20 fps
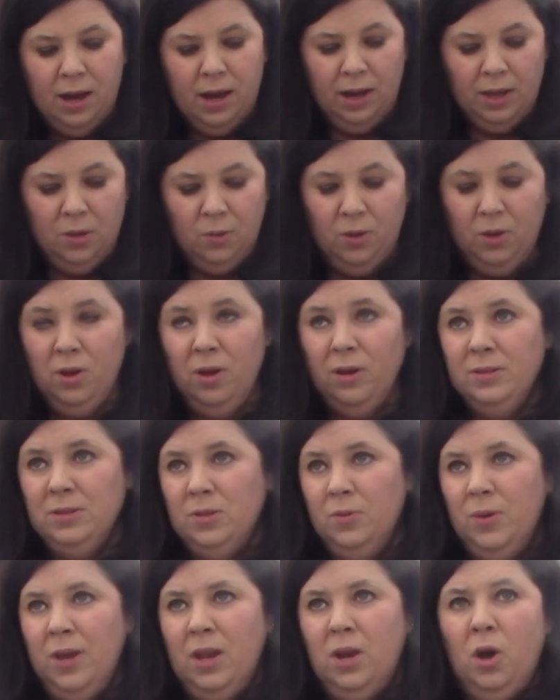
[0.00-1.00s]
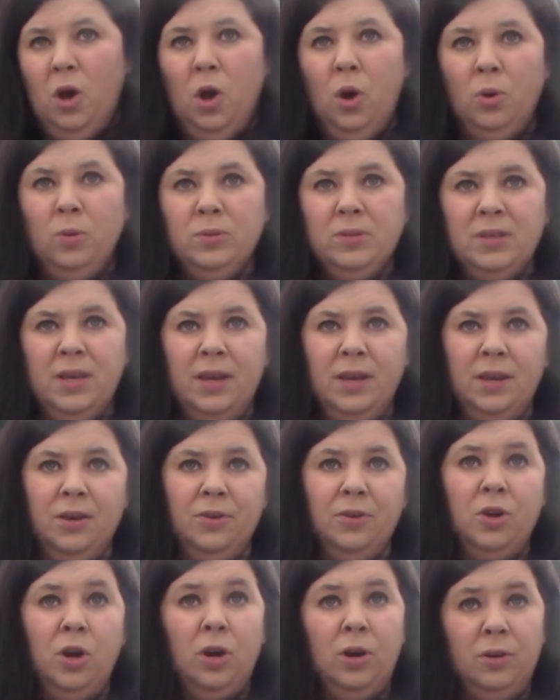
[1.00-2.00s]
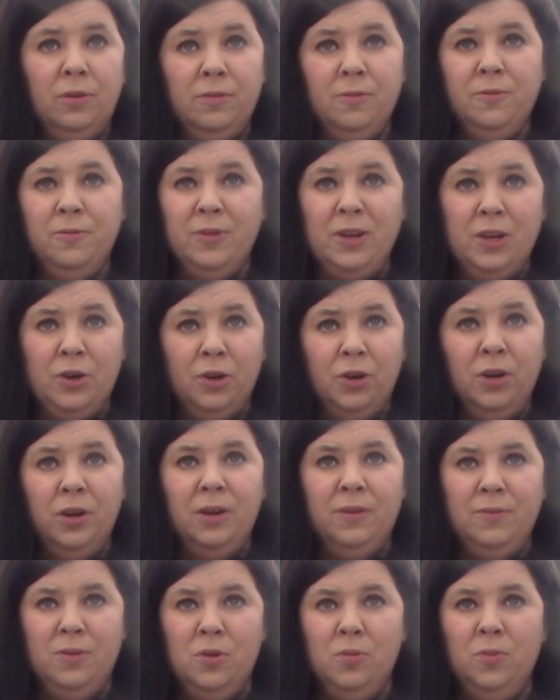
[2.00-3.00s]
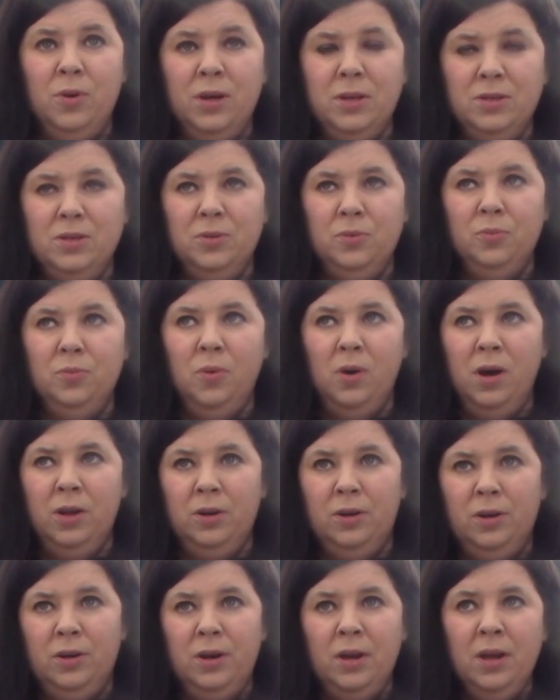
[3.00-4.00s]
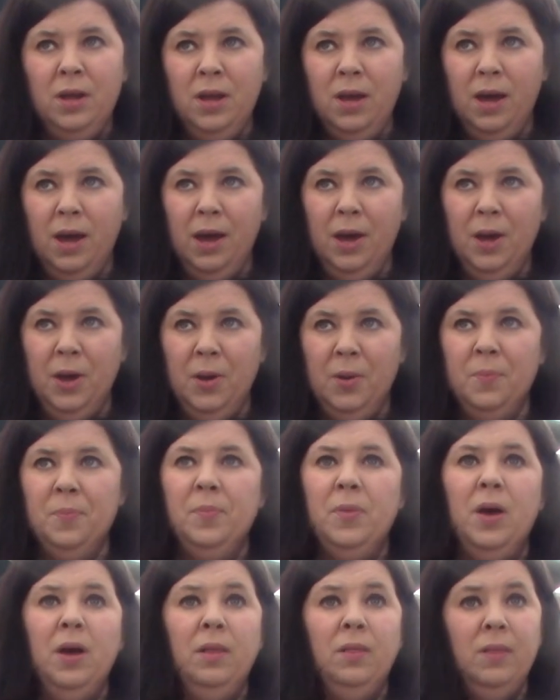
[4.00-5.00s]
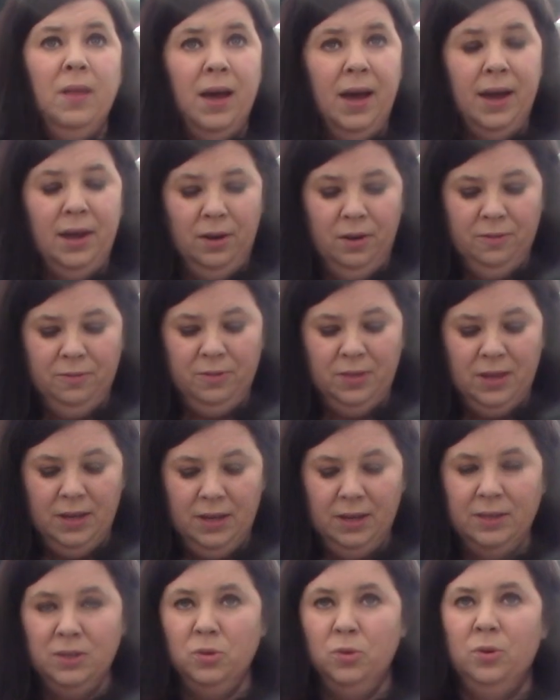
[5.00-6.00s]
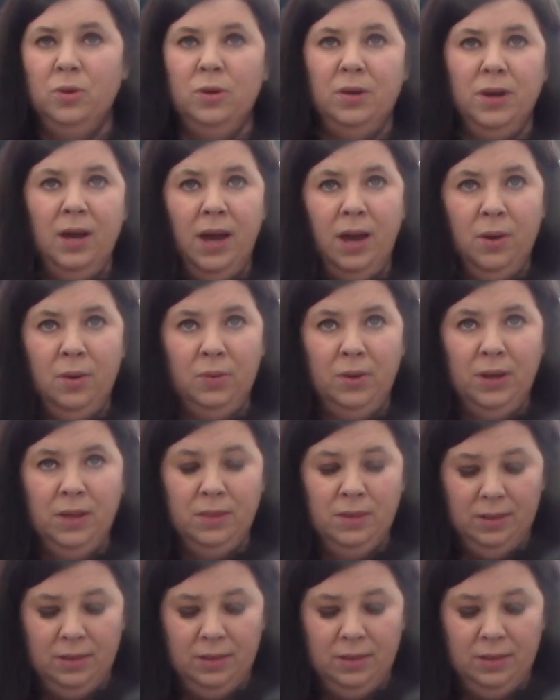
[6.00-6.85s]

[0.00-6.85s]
You can also get a hose end garden feeder if you want to water a lot of things or out in the